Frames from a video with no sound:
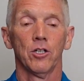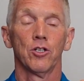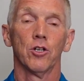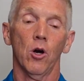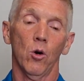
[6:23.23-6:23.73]

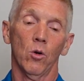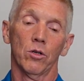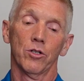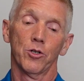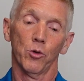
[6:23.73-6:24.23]
So
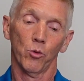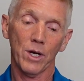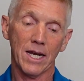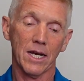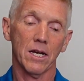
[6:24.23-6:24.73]
to
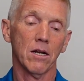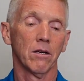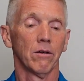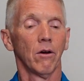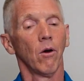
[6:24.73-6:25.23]
read
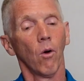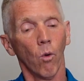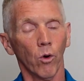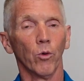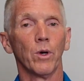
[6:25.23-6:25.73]

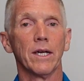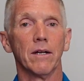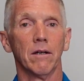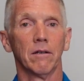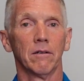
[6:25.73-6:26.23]
or
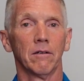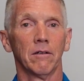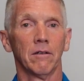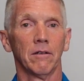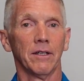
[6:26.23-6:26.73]
read.
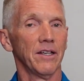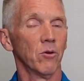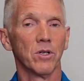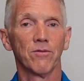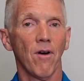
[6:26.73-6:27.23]
Either
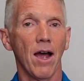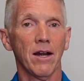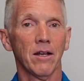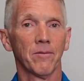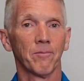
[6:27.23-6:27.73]
one's
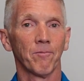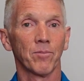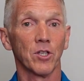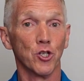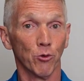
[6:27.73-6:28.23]
fine.
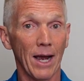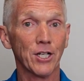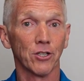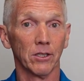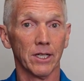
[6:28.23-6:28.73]

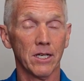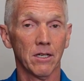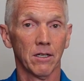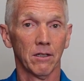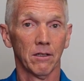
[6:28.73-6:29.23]

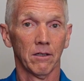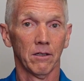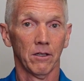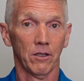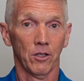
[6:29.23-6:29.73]
Directionally,
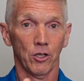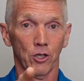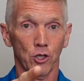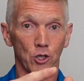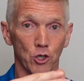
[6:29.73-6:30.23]

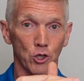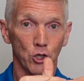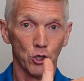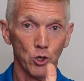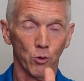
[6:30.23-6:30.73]

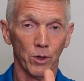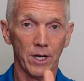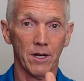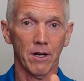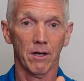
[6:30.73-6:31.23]
you
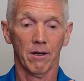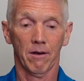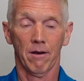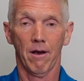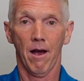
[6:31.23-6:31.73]
read,
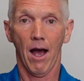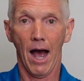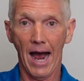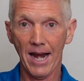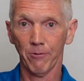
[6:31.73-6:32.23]

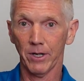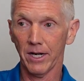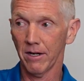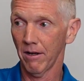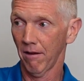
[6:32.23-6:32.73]
I
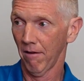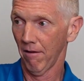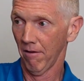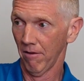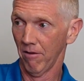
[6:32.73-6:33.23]
read,
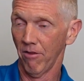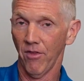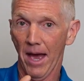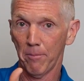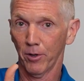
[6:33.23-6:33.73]

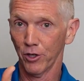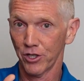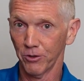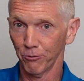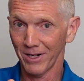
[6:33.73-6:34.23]
that
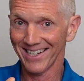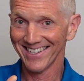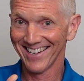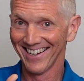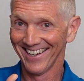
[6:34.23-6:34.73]
person
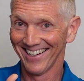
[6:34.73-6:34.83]
reads.